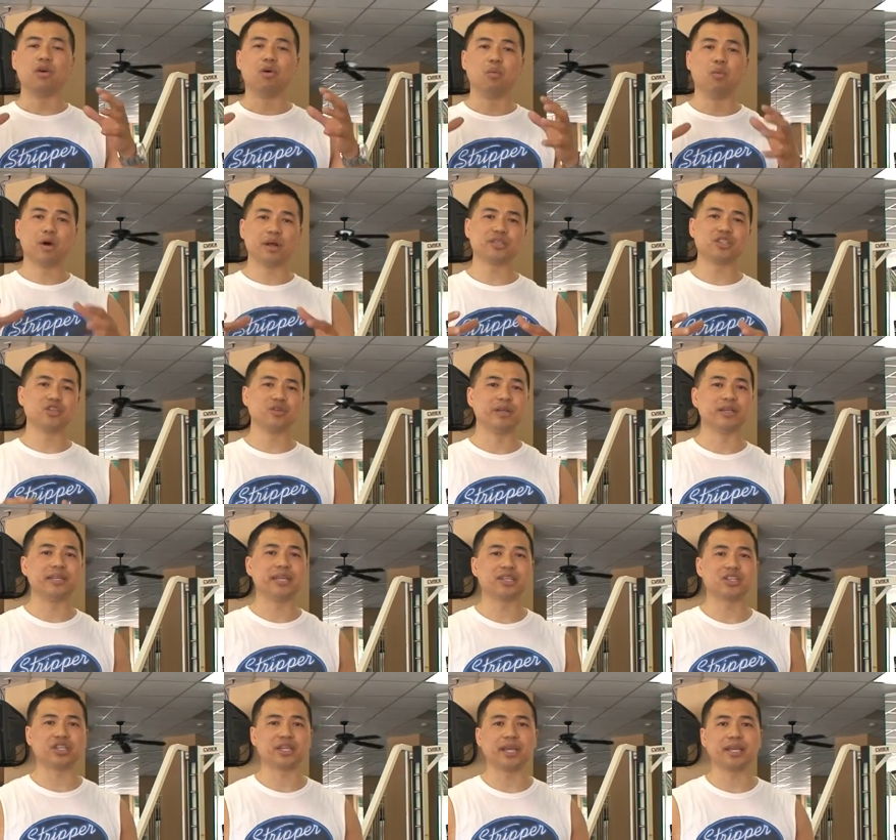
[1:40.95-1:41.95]
Once you
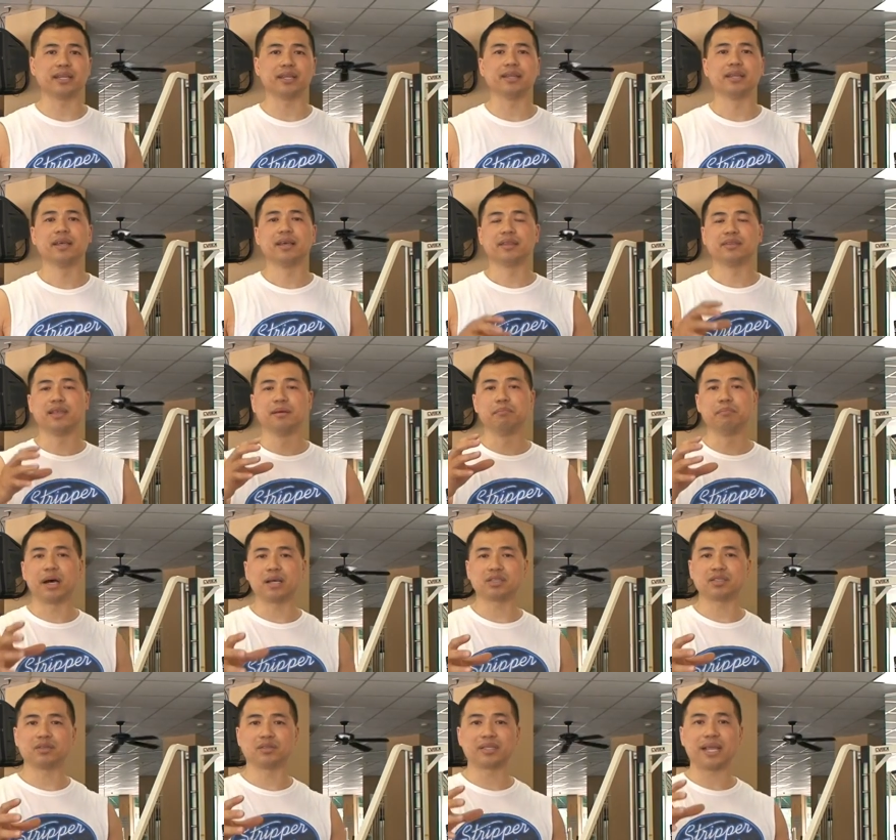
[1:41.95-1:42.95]
initiate it, the
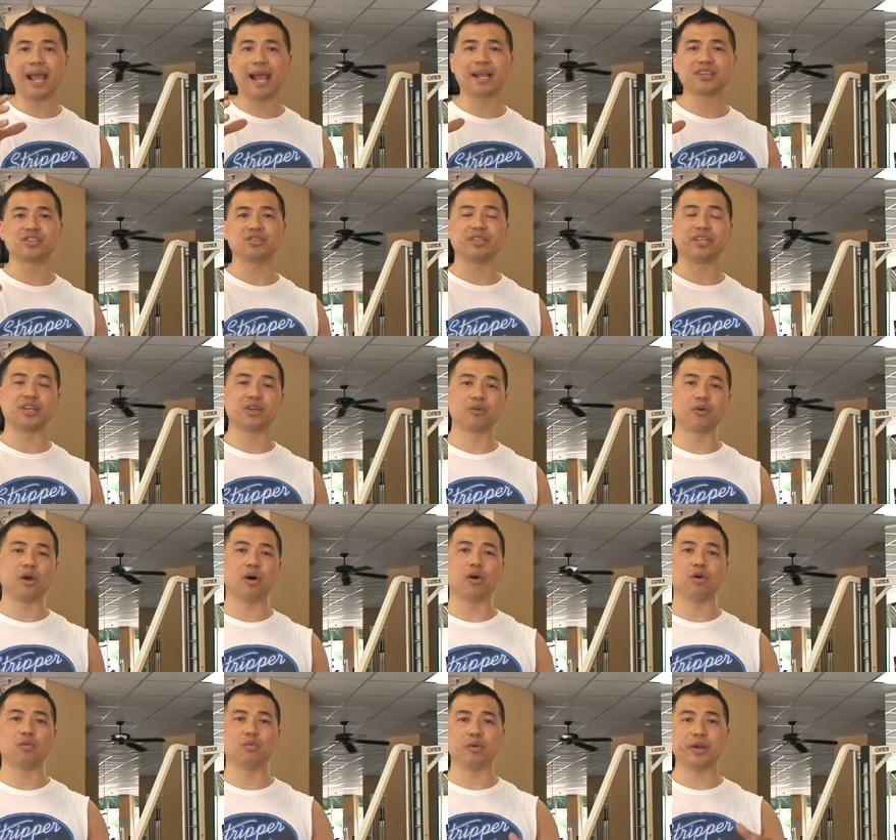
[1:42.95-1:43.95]
muscles actually
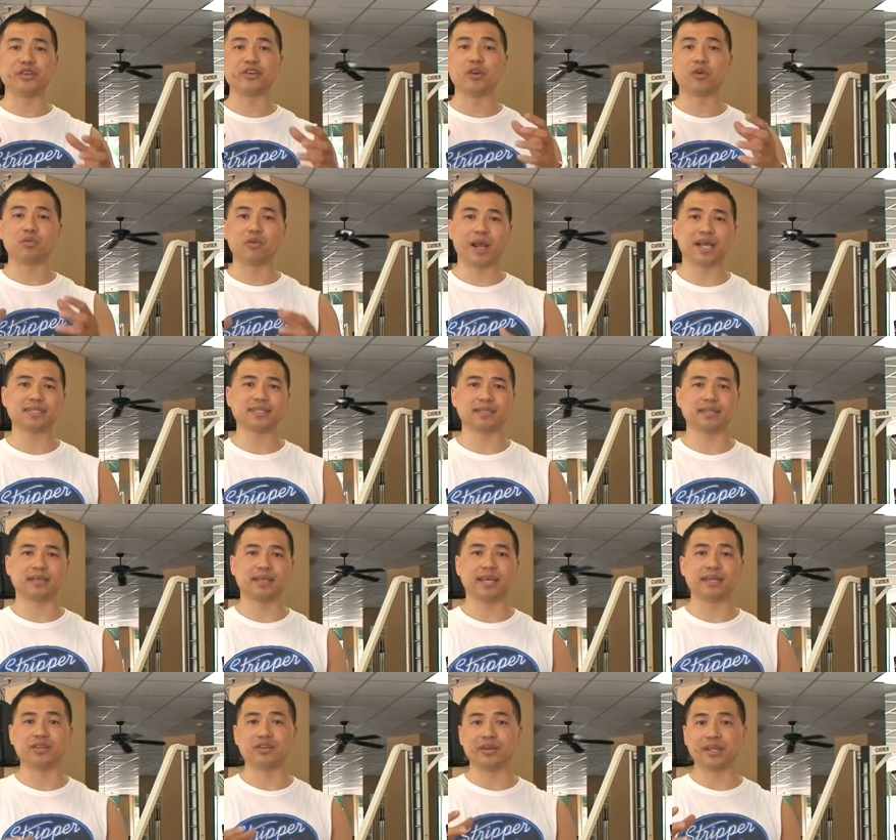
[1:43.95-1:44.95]
grow when you're resting
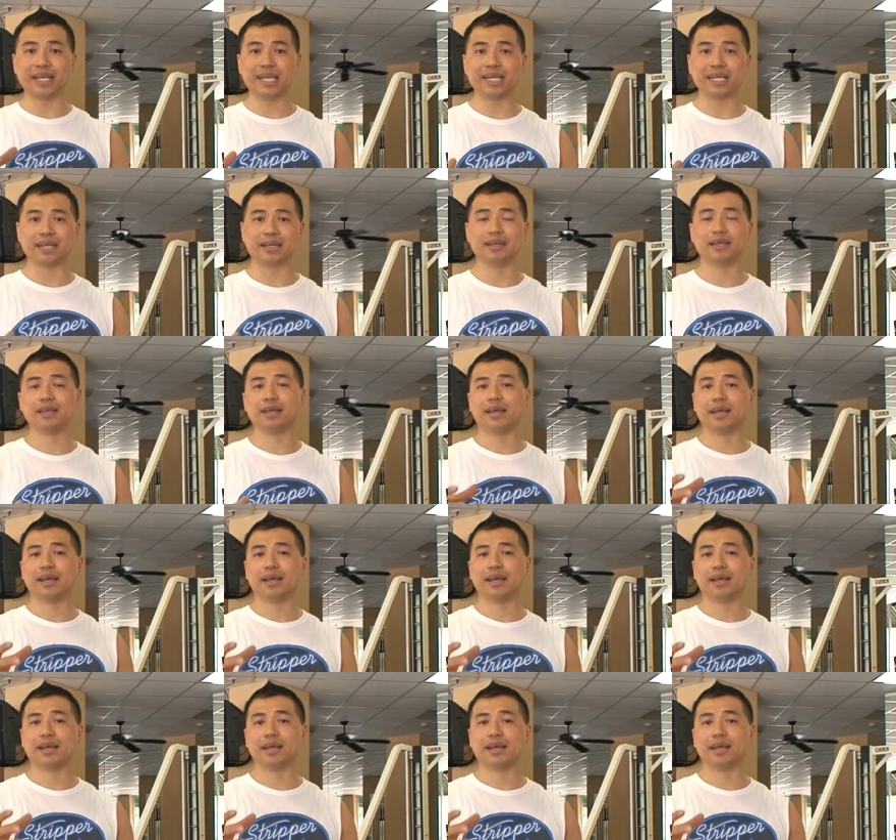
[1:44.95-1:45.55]
and you're eating,